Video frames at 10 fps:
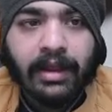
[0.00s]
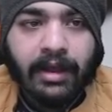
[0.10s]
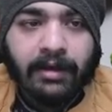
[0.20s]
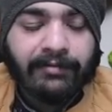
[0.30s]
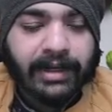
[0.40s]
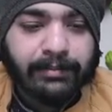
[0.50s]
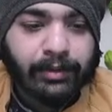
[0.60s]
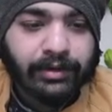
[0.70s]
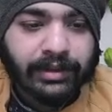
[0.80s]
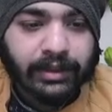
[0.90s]
One
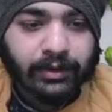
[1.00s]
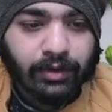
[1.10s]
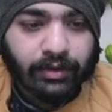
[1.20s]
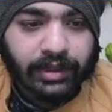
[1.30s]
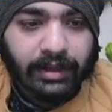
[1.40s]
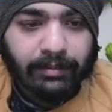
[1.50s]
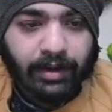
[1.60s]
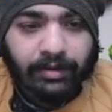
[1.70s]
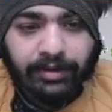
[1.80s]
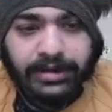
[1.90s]
important thing to note
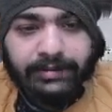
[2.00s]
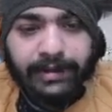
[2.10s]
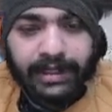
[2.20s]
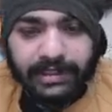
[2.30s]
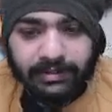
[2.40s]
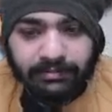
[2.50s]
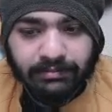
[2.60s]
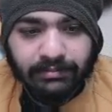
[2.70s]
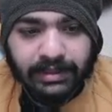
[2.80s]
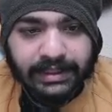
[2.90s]
about
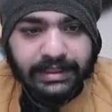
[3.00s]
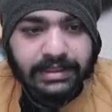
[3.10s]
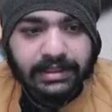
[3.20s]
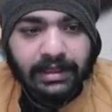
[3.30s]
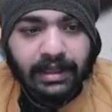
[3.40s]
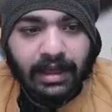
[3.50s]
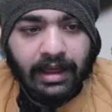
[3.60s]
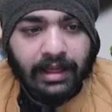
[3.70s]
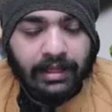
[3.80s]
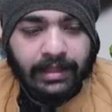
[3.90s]
expression is
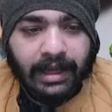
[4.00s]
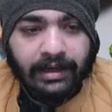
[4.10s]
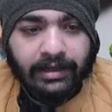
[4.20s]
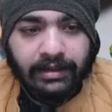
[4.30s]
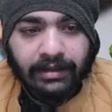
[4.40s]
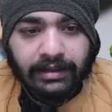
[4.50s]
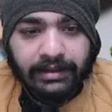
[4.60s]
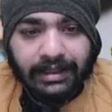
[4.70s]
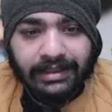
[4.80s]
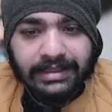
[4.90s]
that
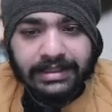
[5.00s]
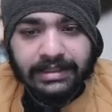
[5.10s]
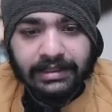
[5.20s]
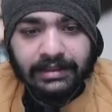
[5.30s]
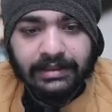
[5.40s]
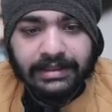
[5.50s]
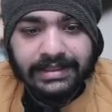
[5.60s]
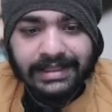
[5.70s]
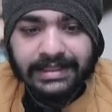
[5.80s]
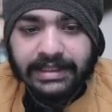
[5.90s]
there is
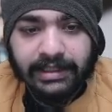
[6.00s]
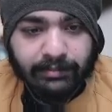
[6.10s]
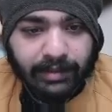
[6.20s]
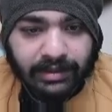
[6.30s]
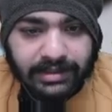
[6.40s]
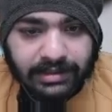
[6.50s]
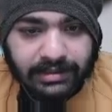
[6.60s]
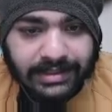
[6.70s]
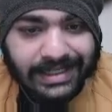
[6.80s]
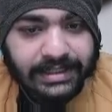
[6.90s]
16 marks,
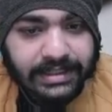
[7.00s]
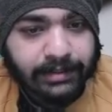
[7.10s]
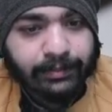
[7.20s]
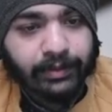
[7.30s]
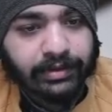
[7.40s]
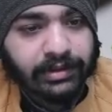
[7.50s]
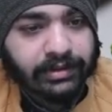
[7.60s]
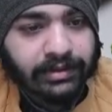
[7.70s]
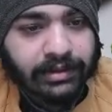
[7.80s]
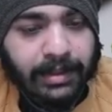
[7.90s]
16 Punkte,
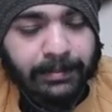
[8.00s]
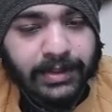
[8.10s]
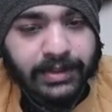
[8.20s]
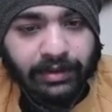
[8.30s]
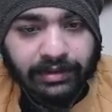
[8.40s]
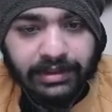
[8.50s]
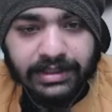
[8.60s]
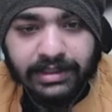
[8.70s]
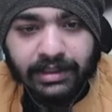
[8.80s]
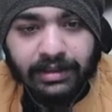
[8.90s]
besonders